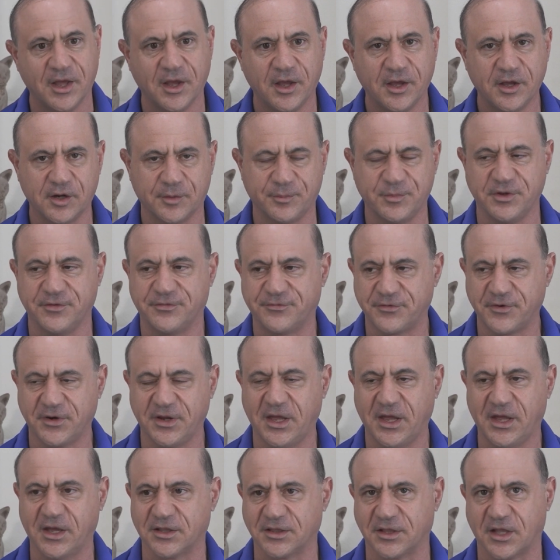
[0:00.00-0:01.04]
It'll be
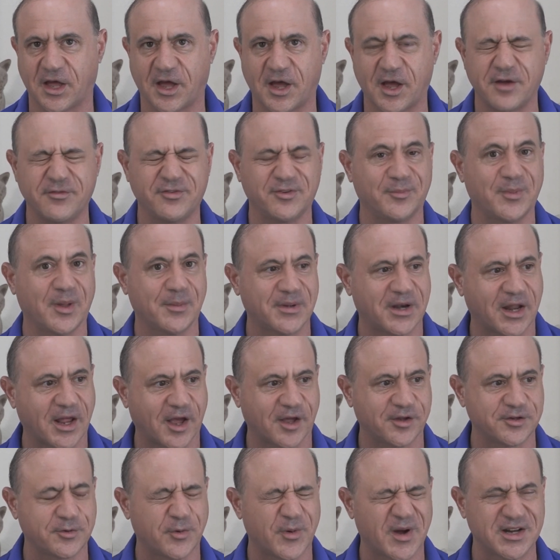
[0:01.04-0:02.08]
free and live. You'll be able to
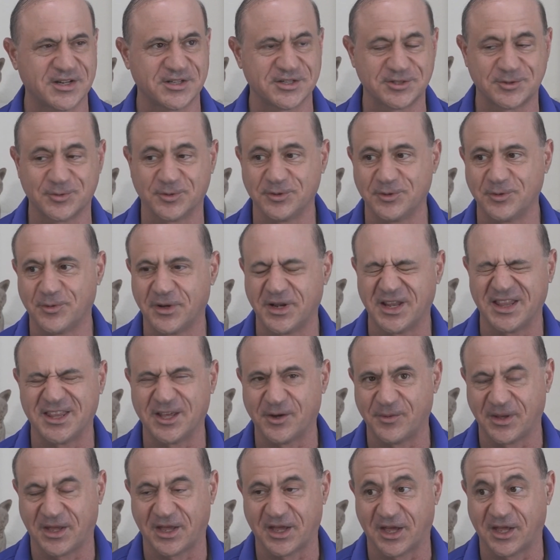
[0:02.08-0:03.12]
ask questions. We'll do
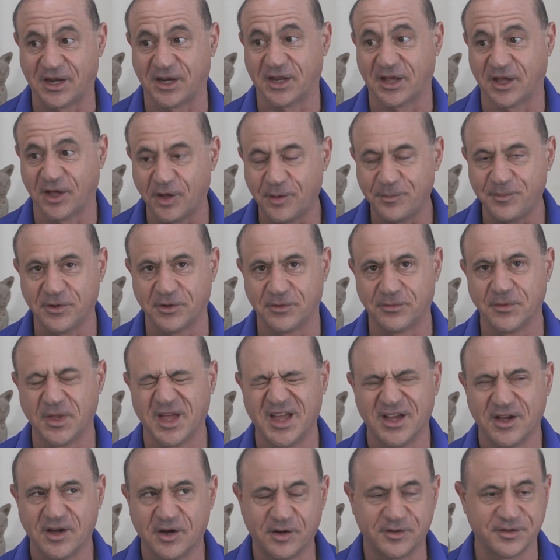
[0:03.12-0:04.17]
anything we can to help you
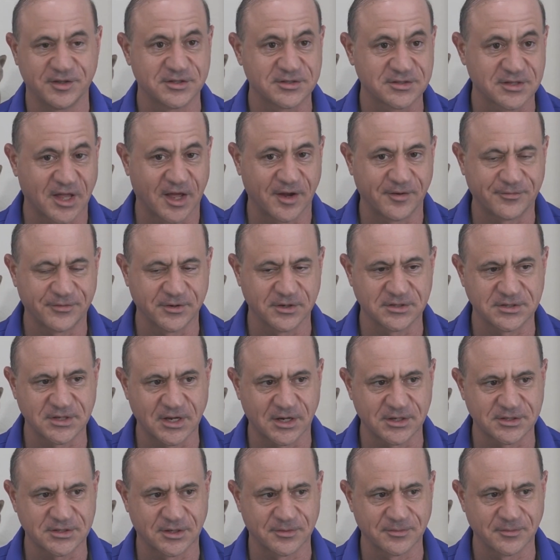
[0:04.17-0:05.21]
on this live free
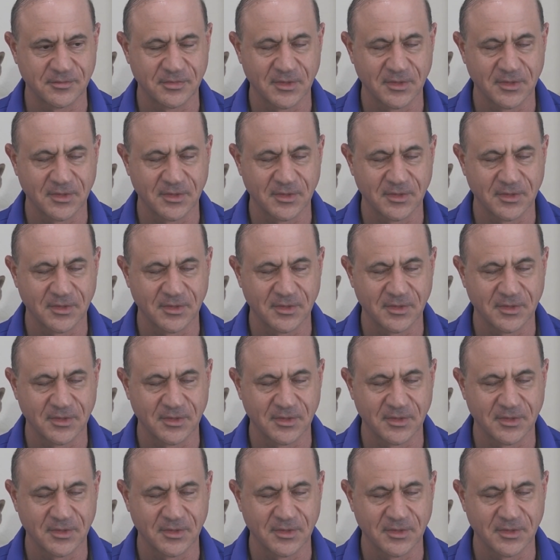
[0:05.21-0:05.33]
session.